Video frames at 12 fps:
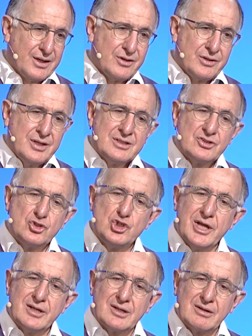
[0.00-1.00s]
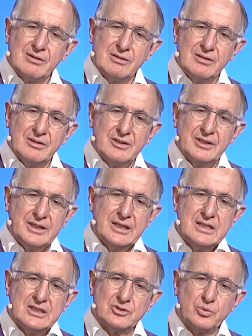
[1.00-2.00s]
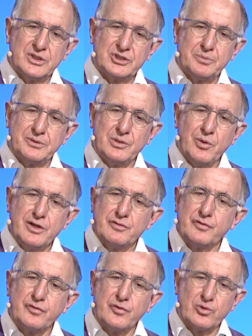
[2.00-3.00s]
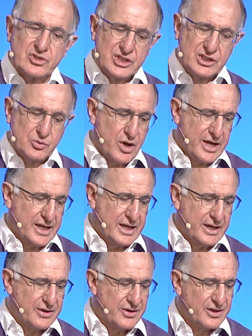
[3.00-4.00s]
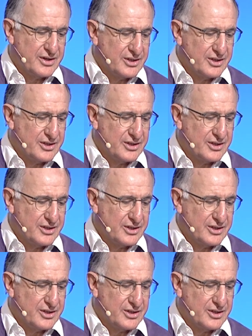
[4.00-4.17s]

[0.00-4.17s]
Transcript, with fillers: He's gentle in his whispers. He won't force his way in